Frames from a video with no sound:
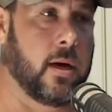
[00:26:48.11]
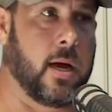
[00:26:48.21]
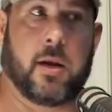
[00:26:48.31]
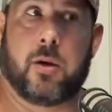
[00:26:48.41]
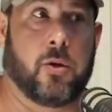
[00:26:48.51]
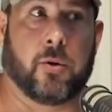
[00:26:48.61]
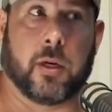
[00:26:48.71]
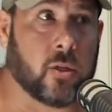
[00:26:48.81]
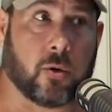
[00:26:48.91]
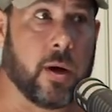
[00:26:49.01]
And you
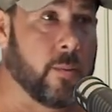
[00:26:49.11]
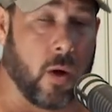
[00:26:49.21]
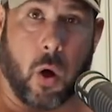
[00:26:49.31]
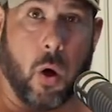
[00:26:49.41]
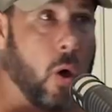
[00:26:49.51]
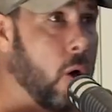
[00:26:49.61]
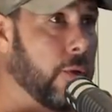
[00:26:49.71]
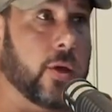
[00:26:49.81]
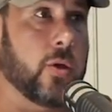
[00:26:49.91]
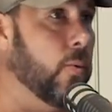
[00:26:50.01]
can scream all
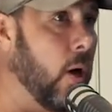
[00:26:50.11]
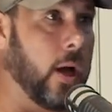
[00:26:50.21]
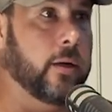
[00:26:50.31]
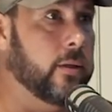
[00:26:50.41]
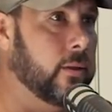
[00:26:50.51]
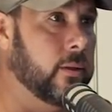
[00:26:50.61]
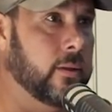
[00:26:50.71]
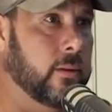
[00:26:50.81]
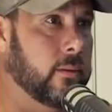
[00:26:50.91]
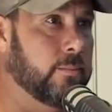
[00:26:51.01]
that you want,
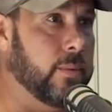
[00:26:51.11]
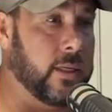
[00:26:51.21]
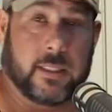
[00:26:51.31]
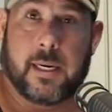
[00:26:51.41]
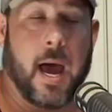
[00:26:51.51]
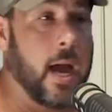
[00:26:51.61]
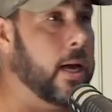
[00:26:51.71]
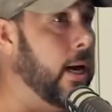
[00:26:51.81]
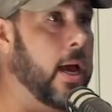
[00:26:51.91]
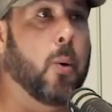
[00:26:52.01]
but it's not
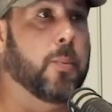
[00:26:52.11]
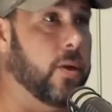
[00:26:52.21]
going to help